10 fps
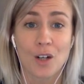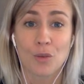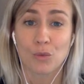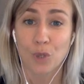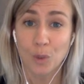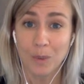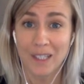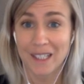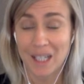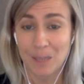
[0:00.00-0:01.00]

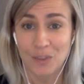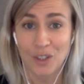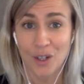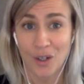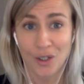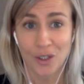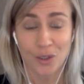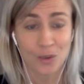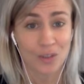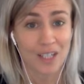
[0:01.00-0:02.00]
Role-playing games are
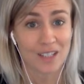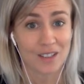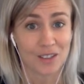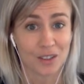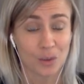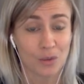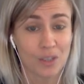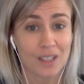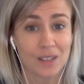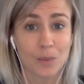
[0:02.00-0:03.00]
co-created
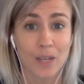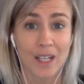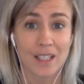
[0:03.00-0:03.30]
stories where